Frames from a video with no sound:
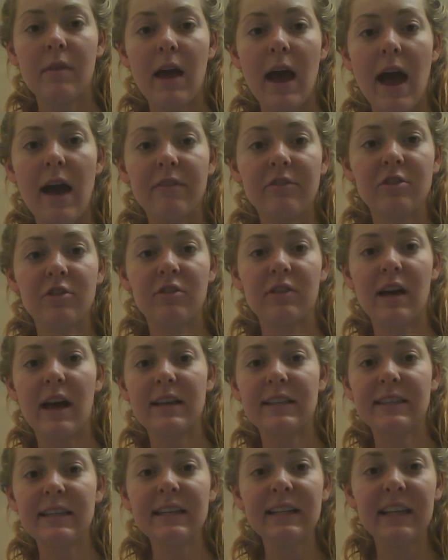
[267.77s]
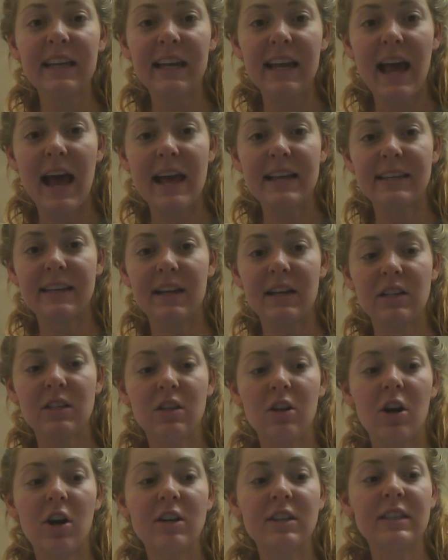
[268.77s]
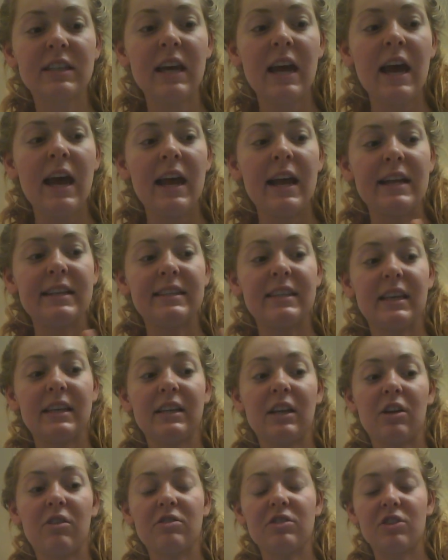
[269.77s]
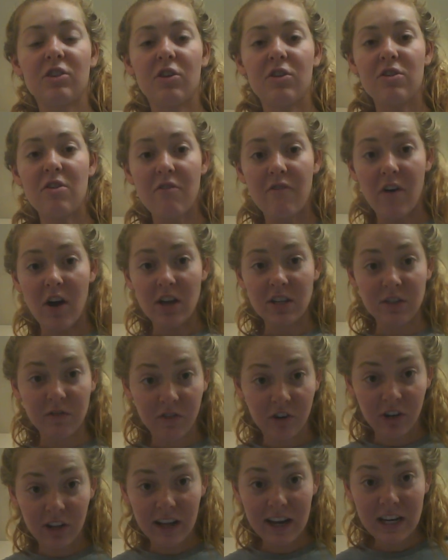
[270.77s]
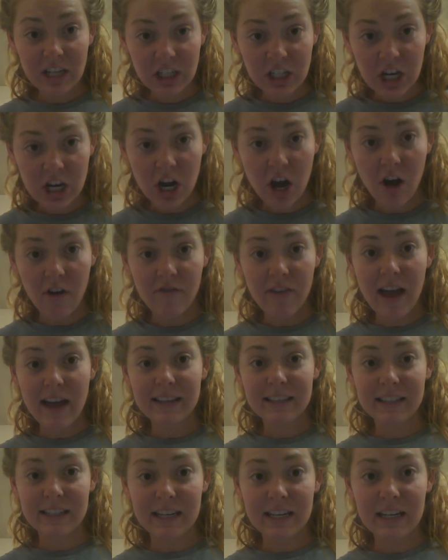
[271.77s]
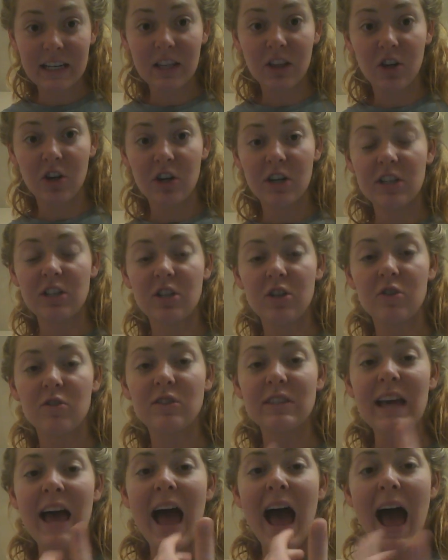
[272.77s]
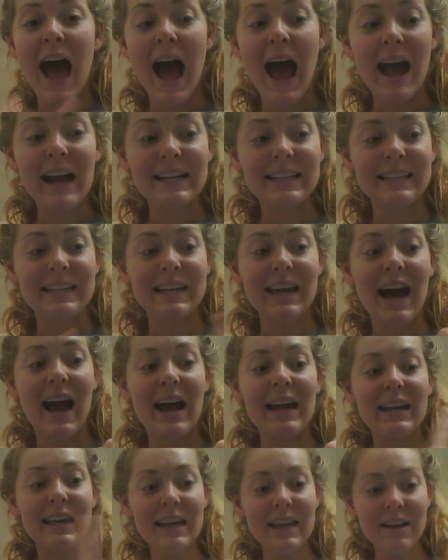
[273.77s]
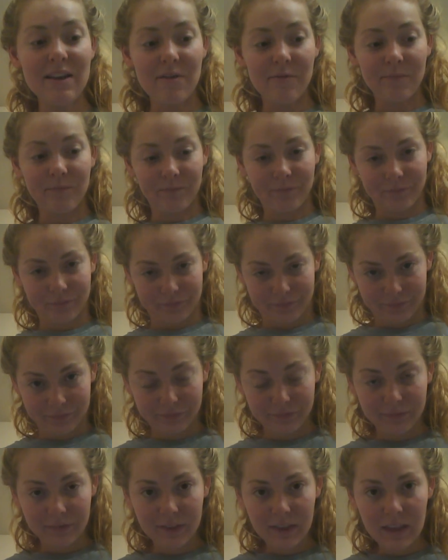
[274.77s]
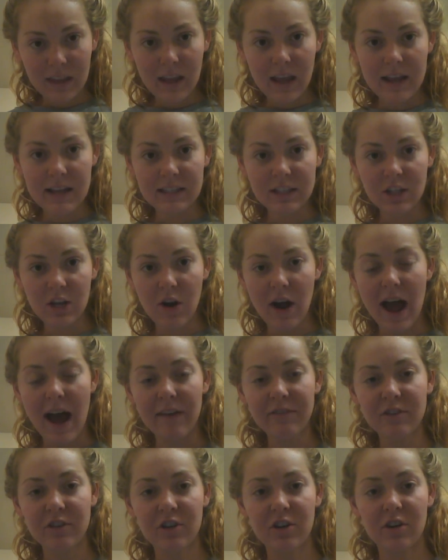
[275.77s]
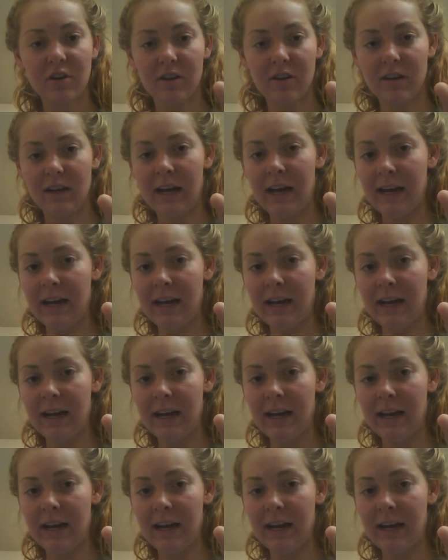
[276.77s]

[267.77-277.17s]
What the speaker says: after that signaling cascade starts, it's then going to result in the phosphorylation of that CD32's ITIM. And so after,